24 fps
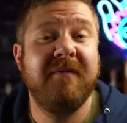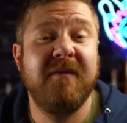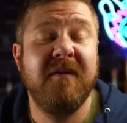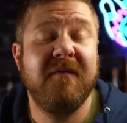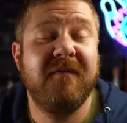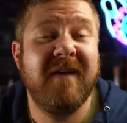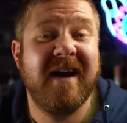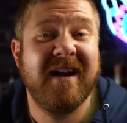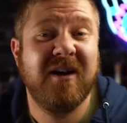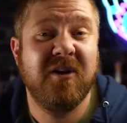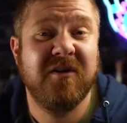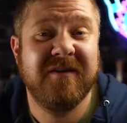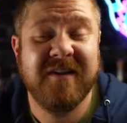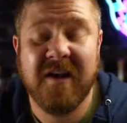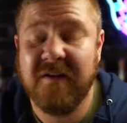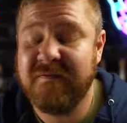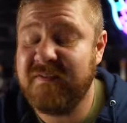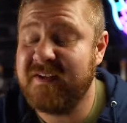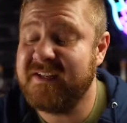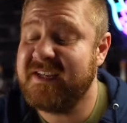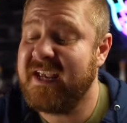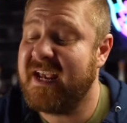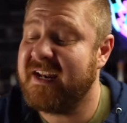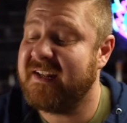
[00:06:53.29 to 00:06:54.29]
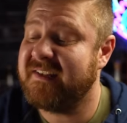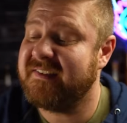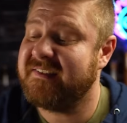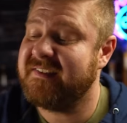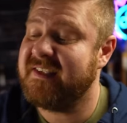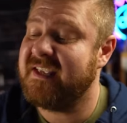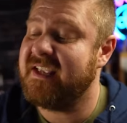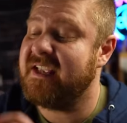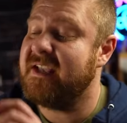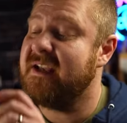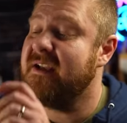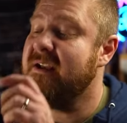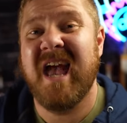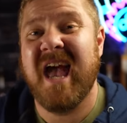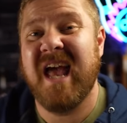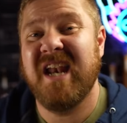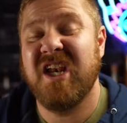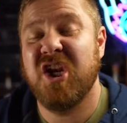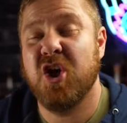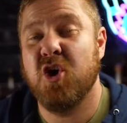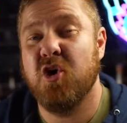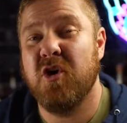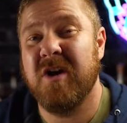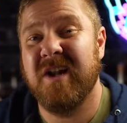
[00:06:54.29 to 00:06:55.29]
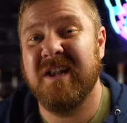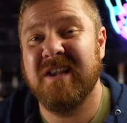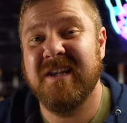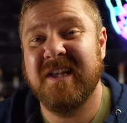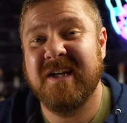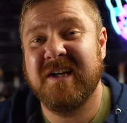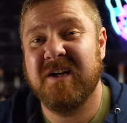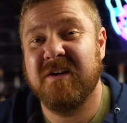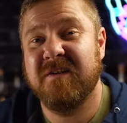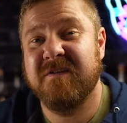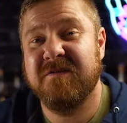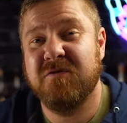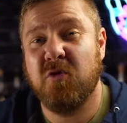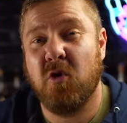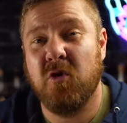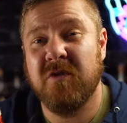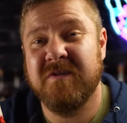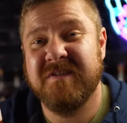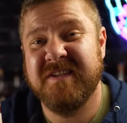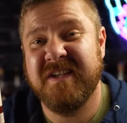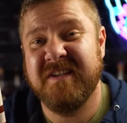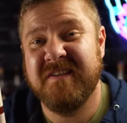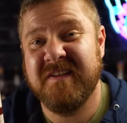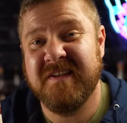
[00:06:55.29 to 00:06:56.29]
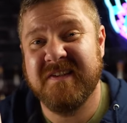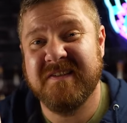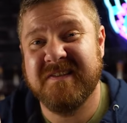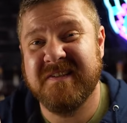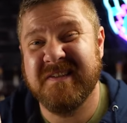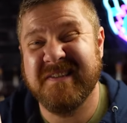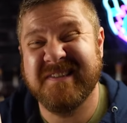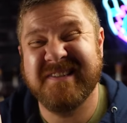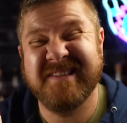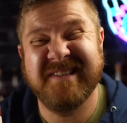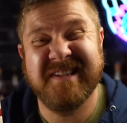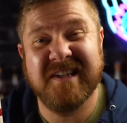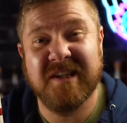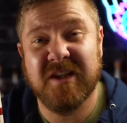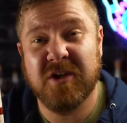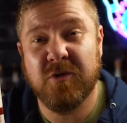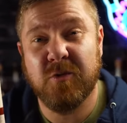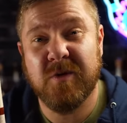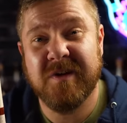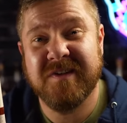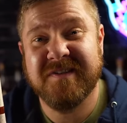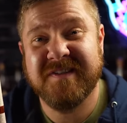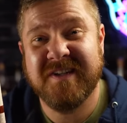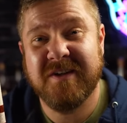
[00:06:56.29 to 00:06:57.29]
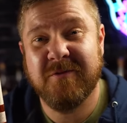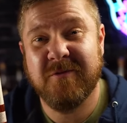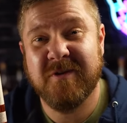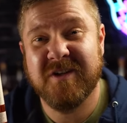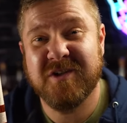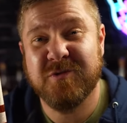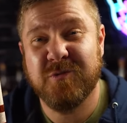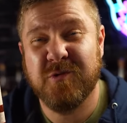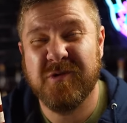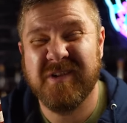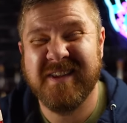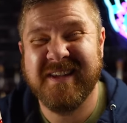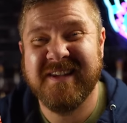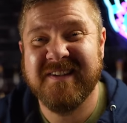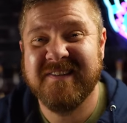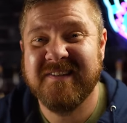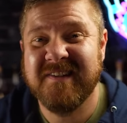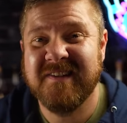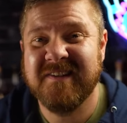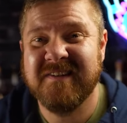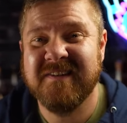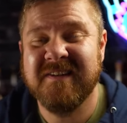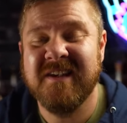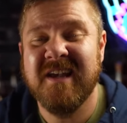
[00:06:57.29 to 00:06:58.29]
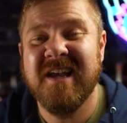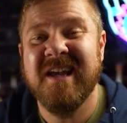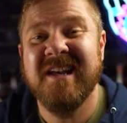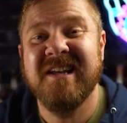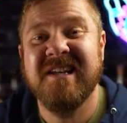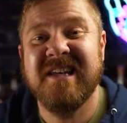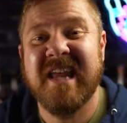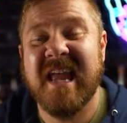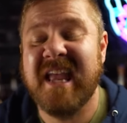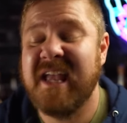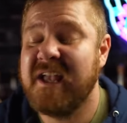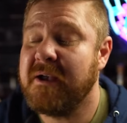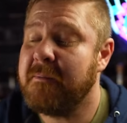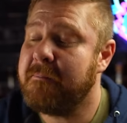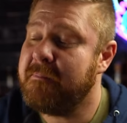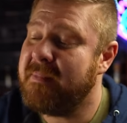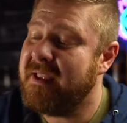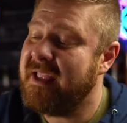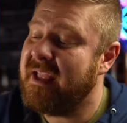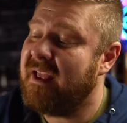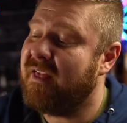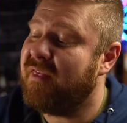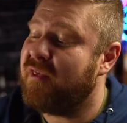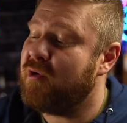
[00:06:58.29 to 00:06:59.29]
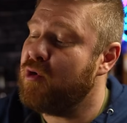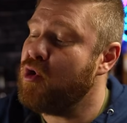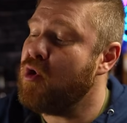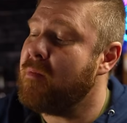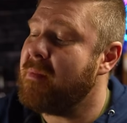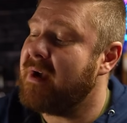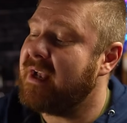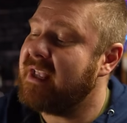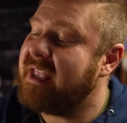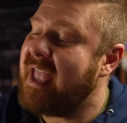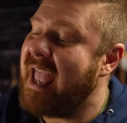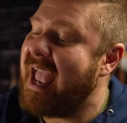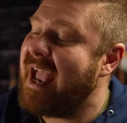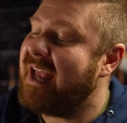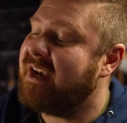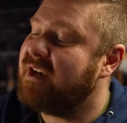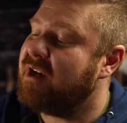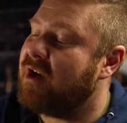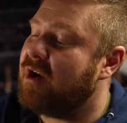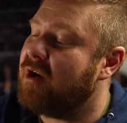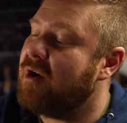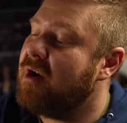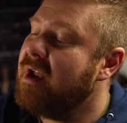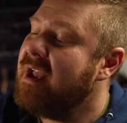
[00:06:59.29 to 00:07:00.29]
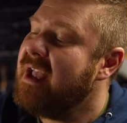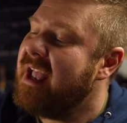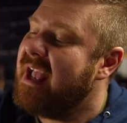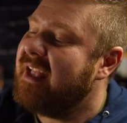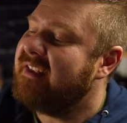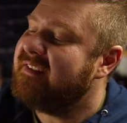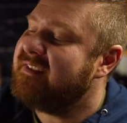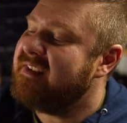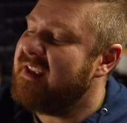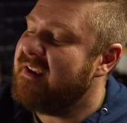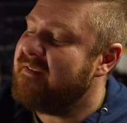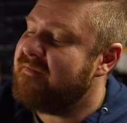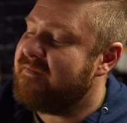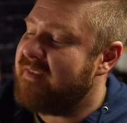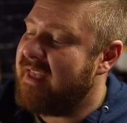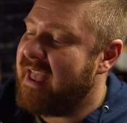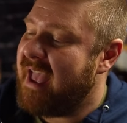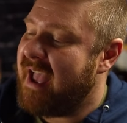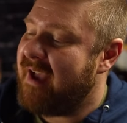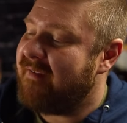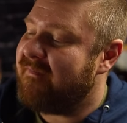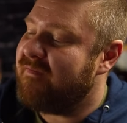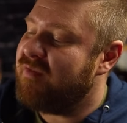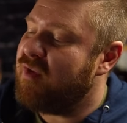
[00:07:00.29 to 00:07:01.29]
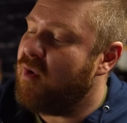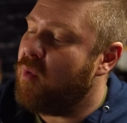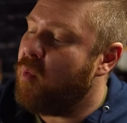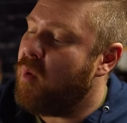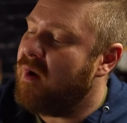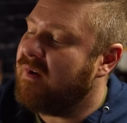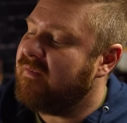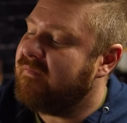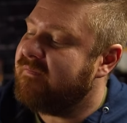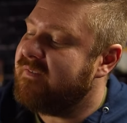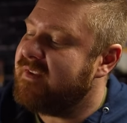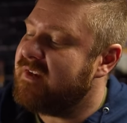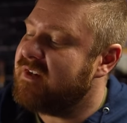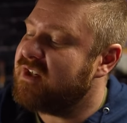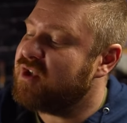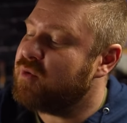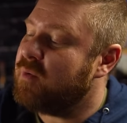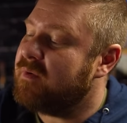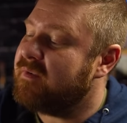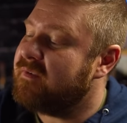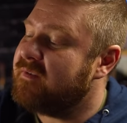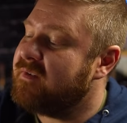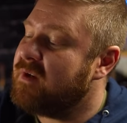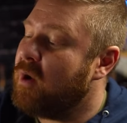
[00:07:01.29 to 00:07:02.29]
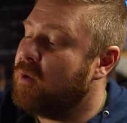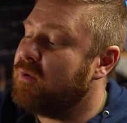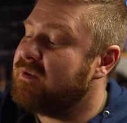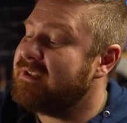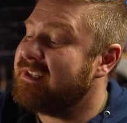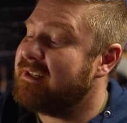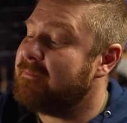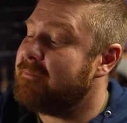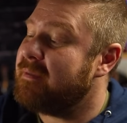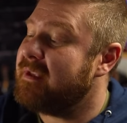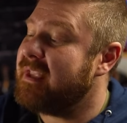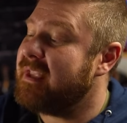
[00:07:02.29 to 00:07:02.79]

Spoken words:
if you find yourself in Tennessee and you're in a liquor store and see these Distillery Series releases, take a peek through them, a gander, and see if they have the one finished with toasted